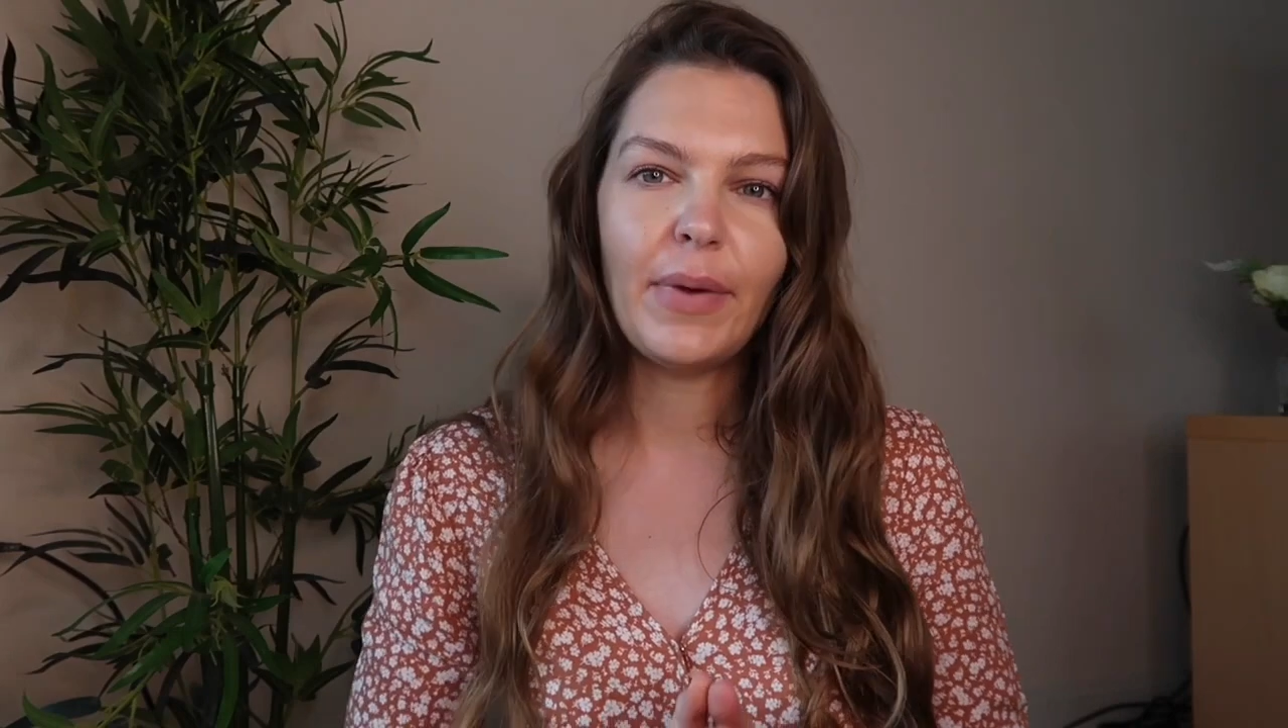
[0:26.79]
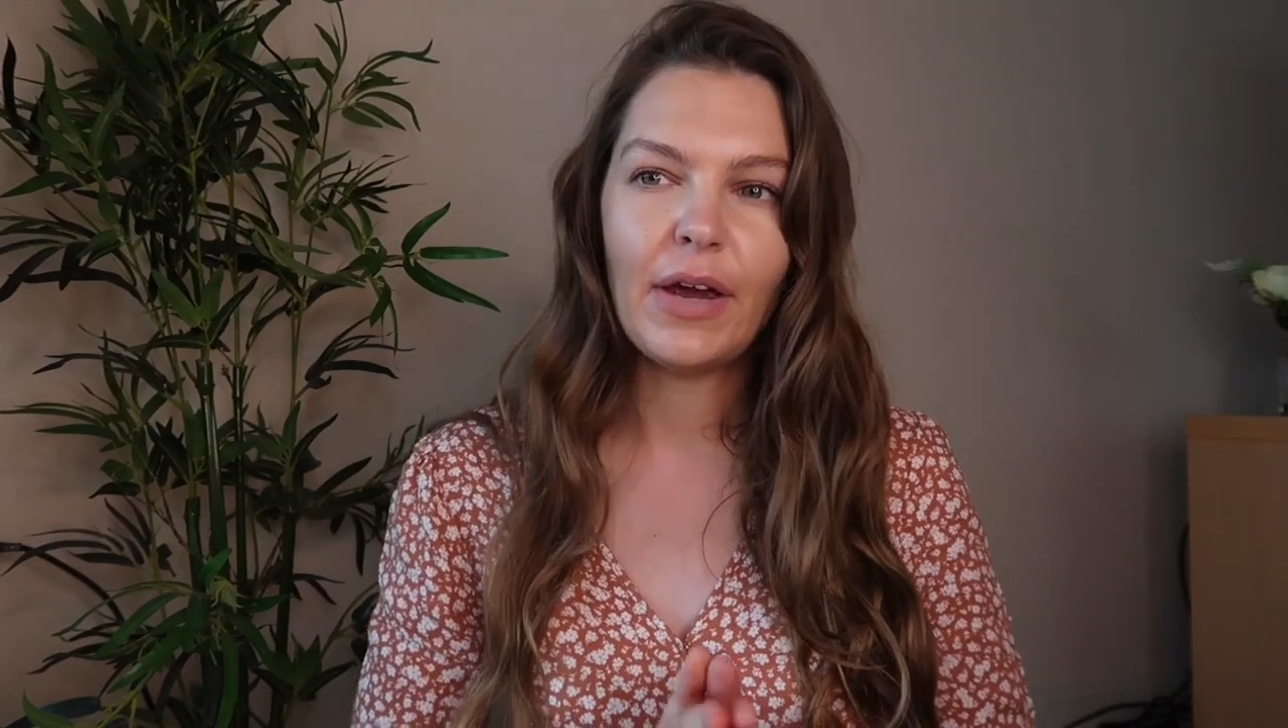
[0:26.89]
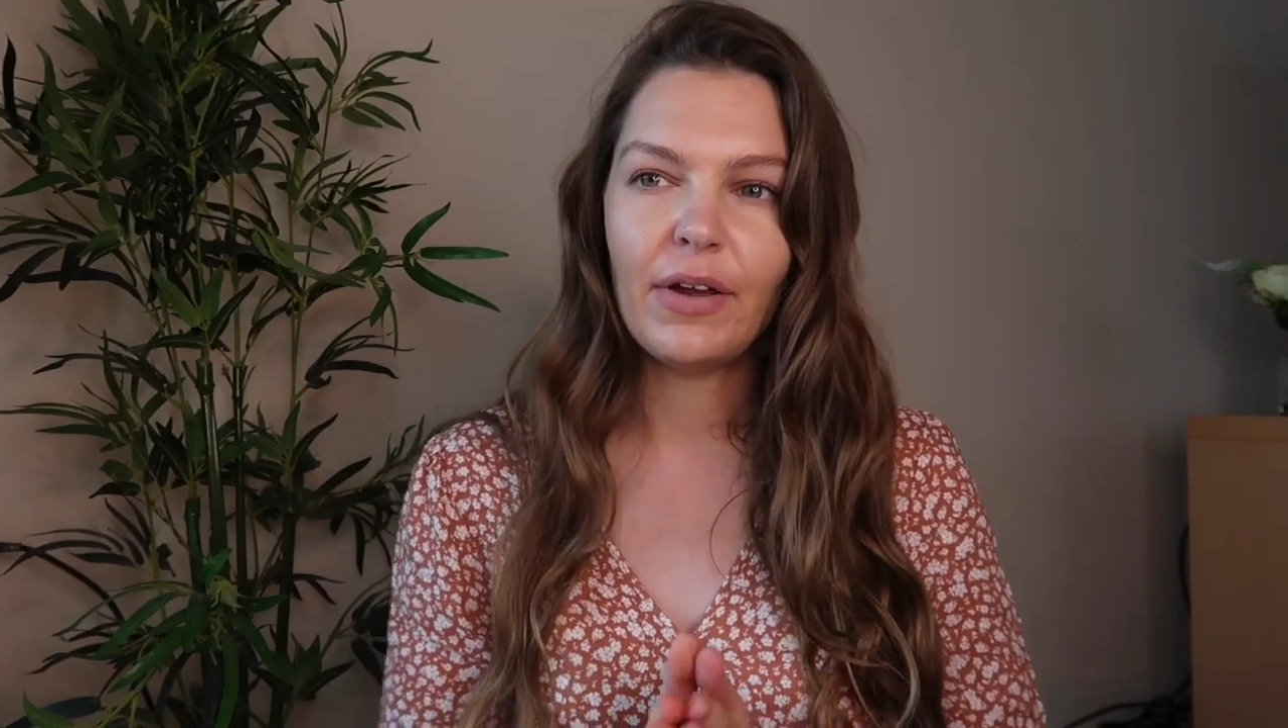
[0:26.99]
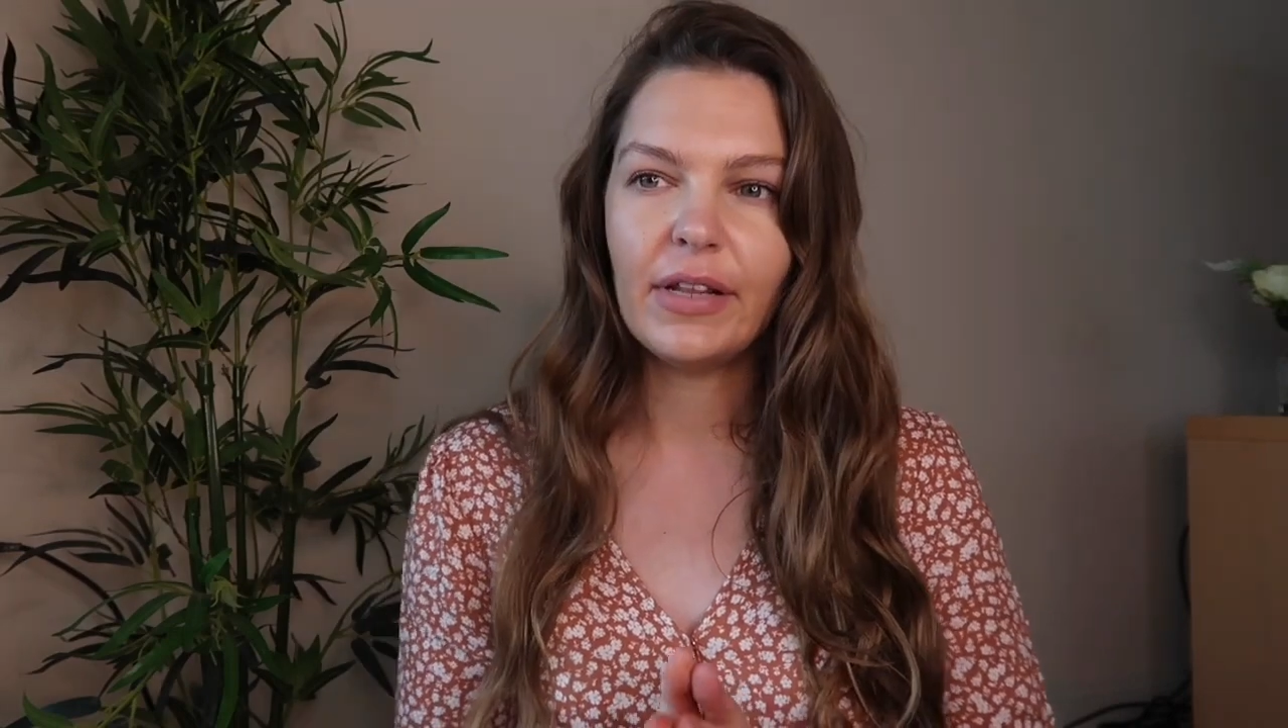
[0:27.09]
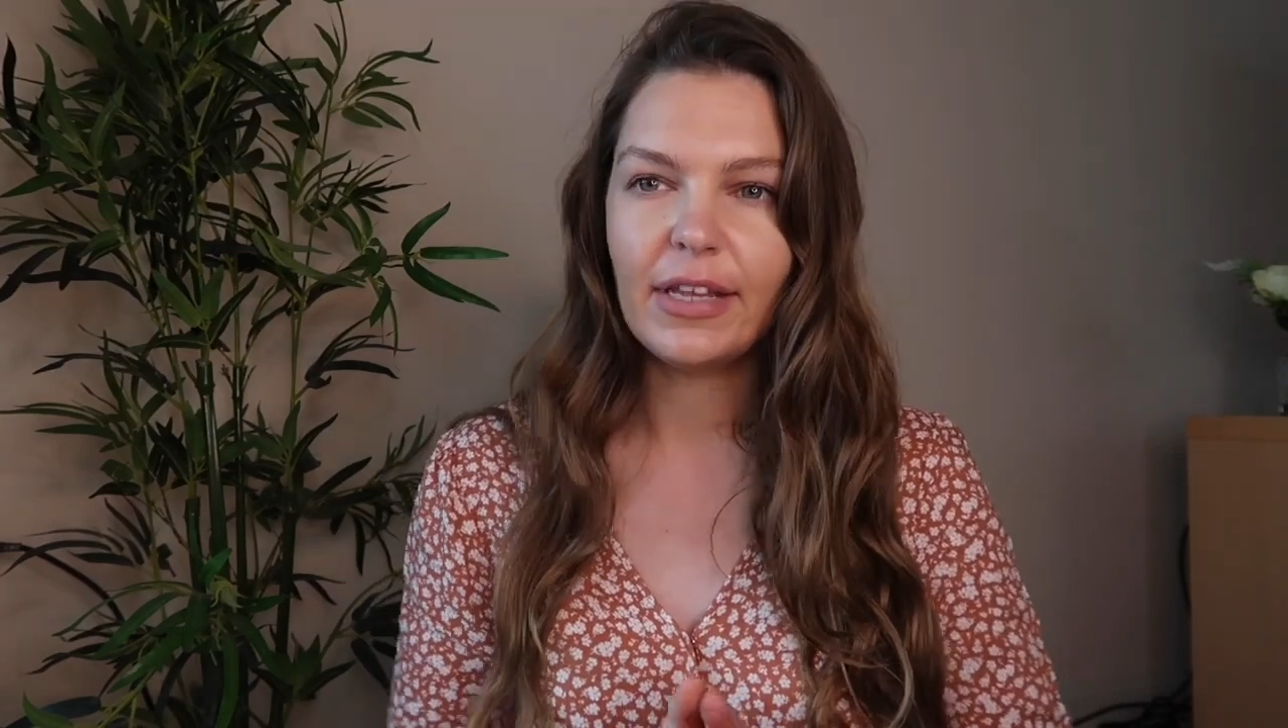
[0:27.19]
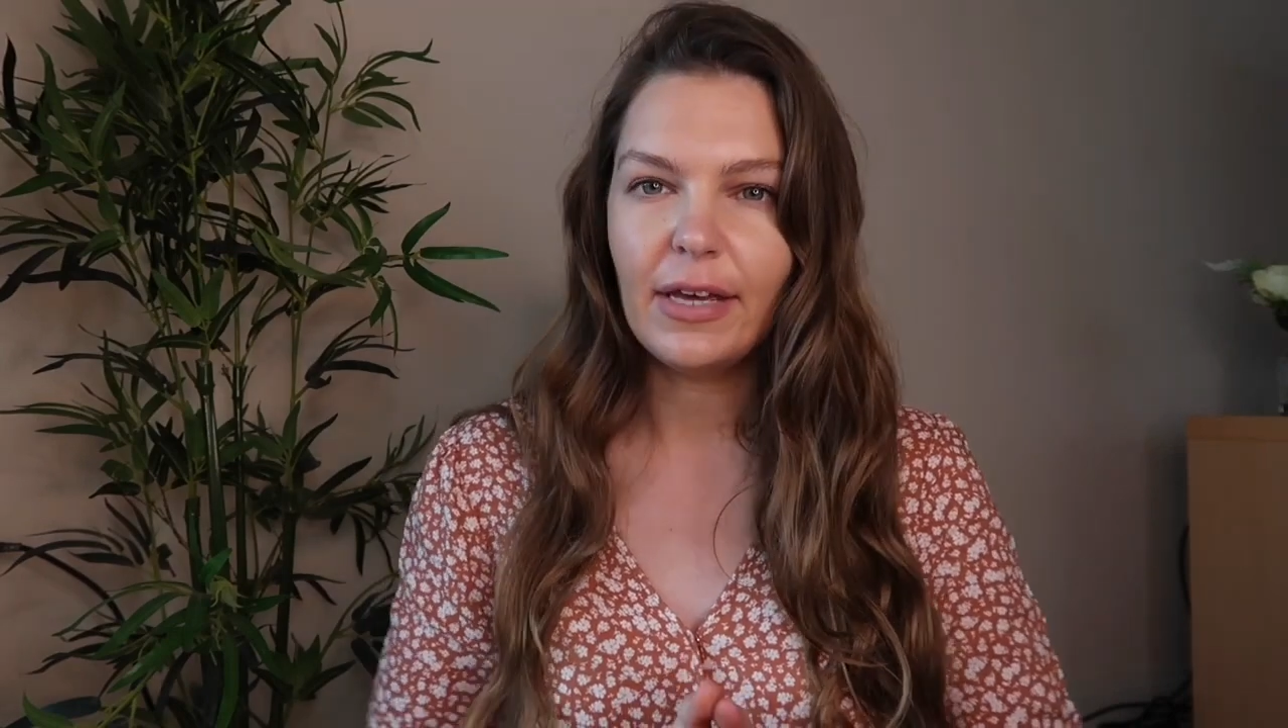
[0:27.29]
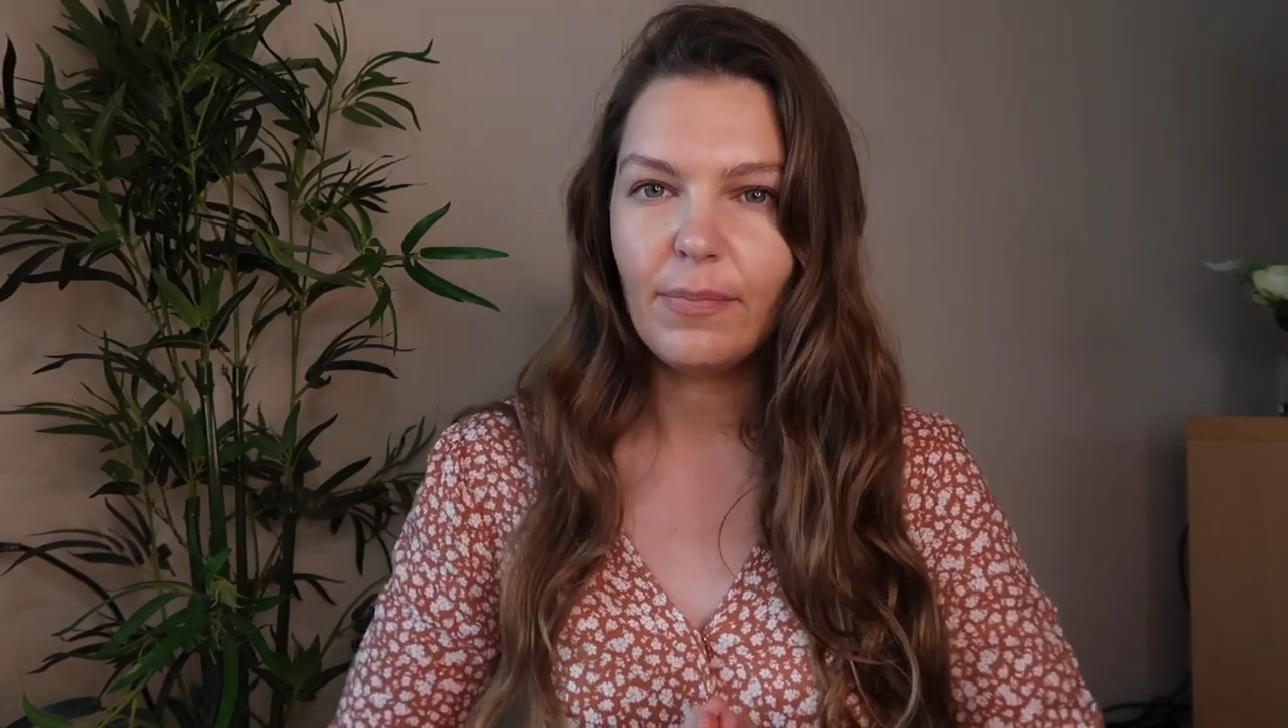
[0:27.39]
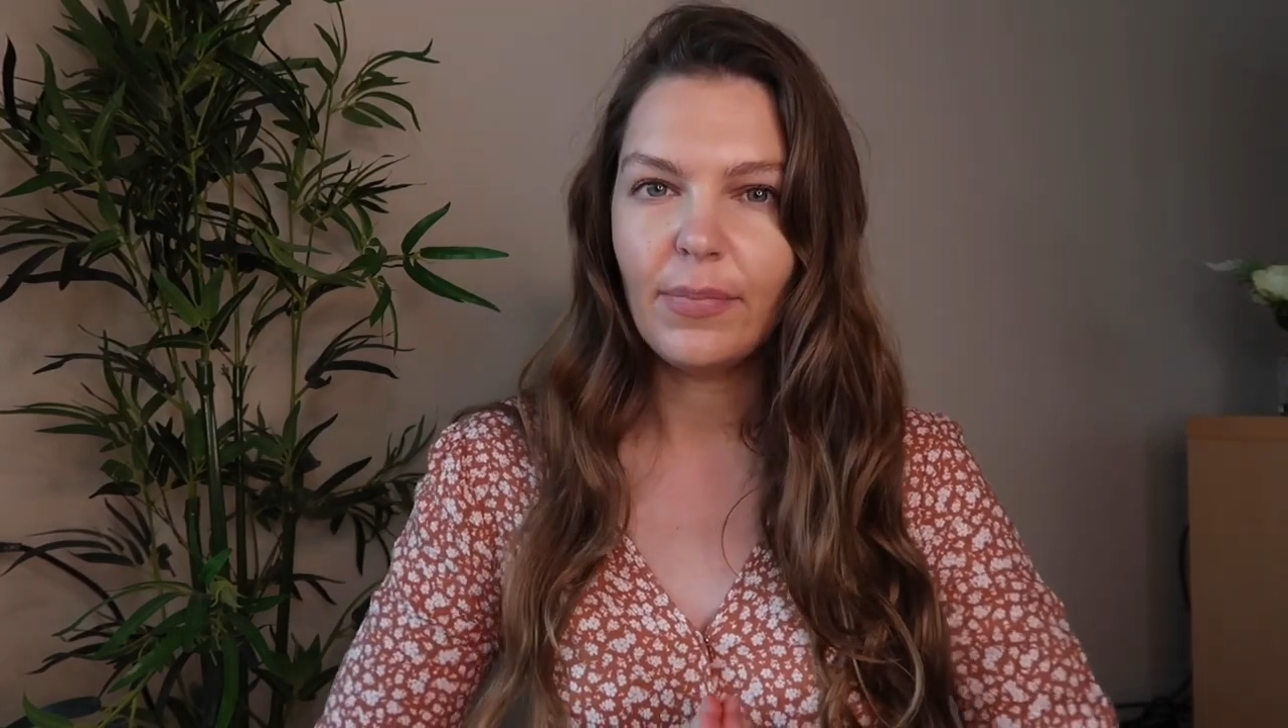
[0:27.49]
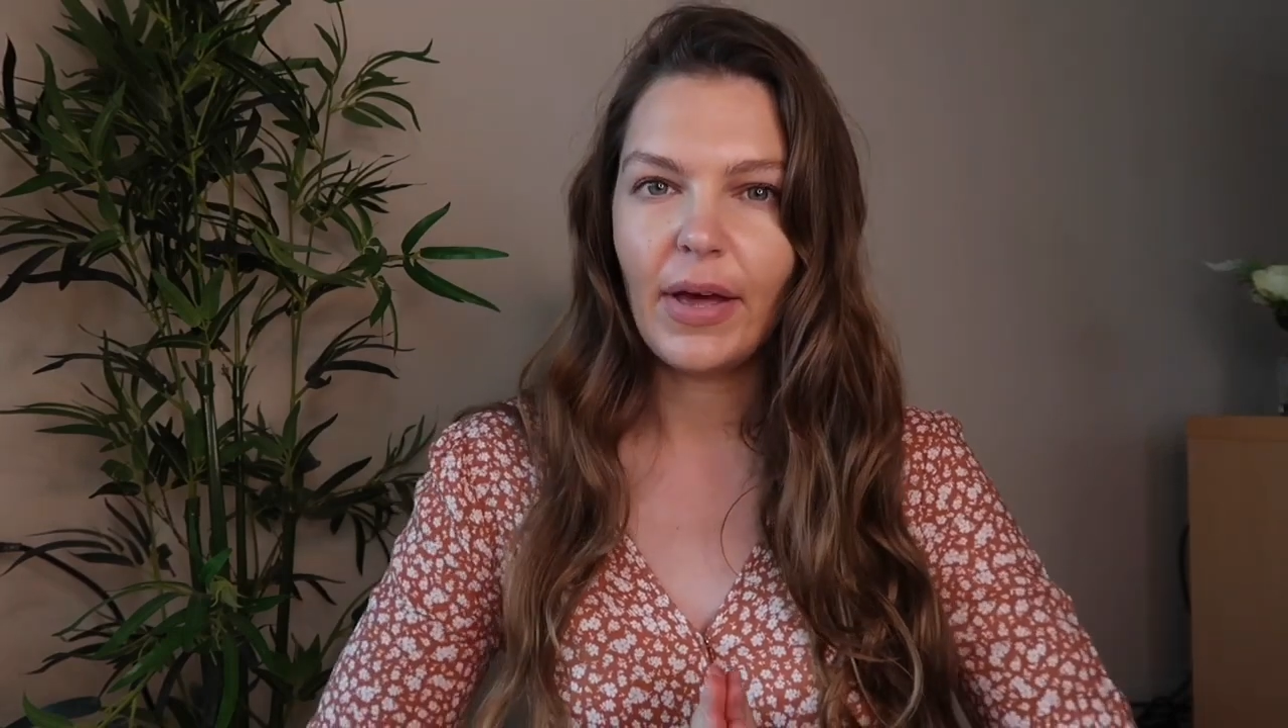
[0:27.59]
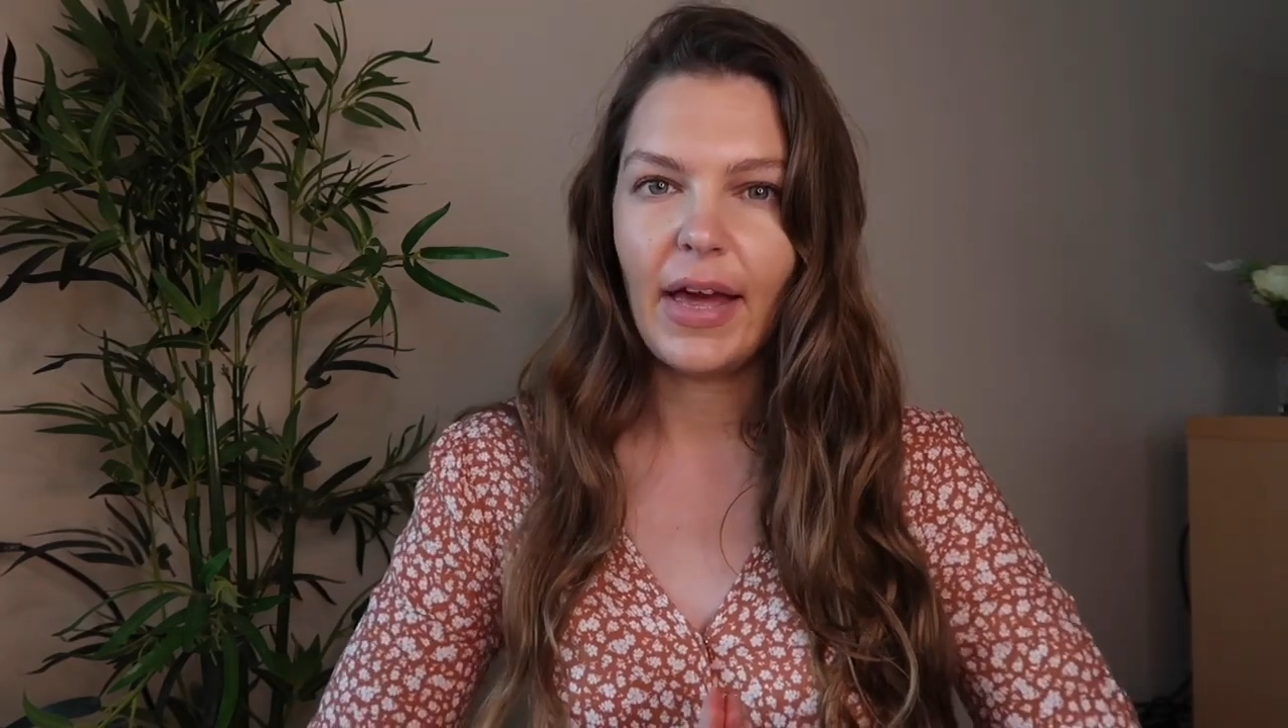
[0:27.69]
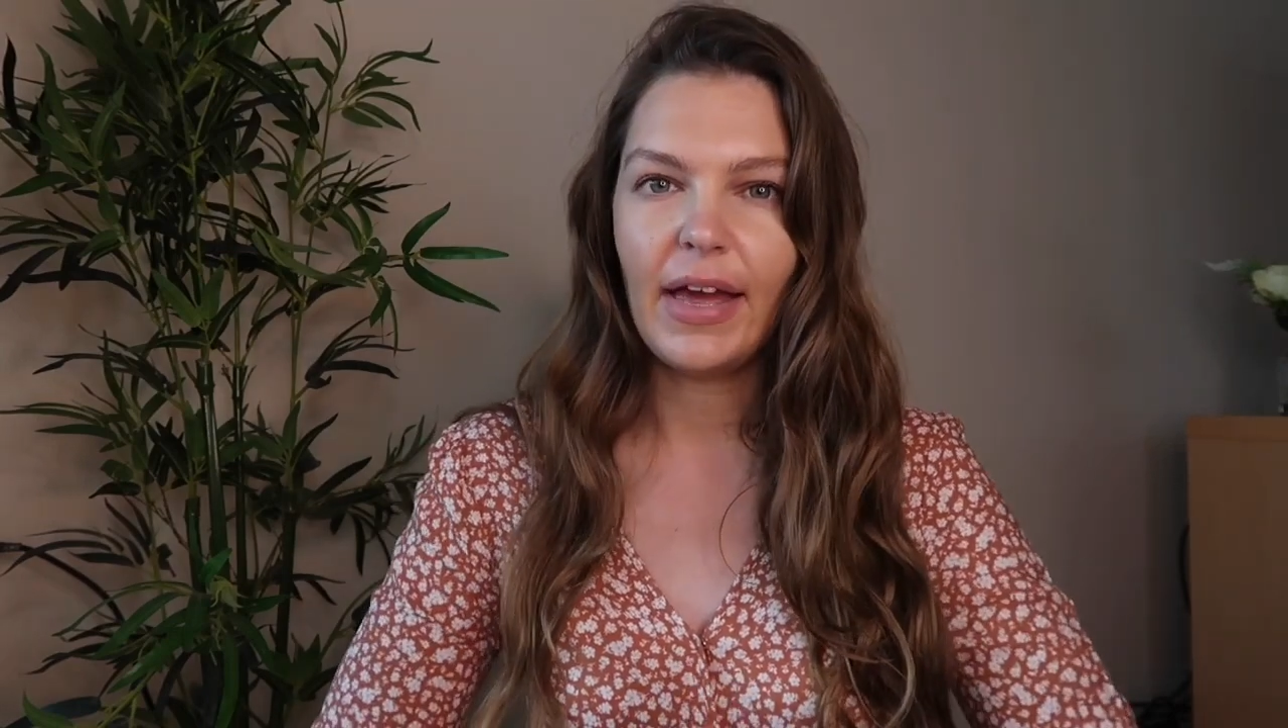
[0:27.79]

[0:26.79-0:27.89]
berry lip